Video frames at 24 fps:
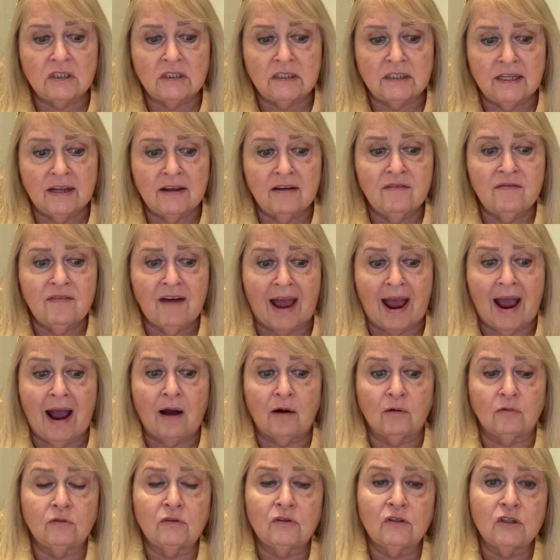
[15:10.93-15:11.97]
live
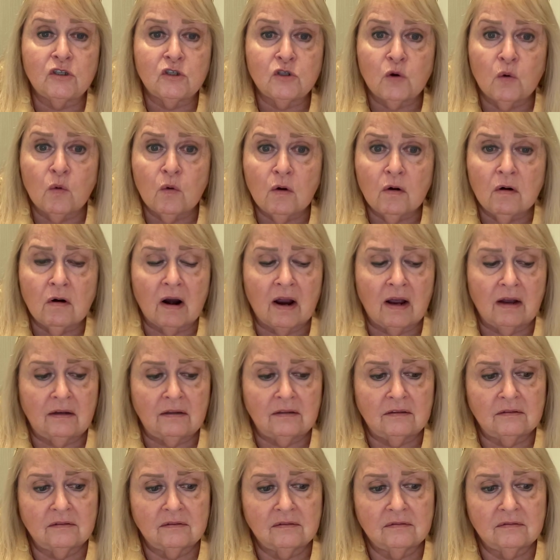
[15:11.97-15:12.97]
out the Torah.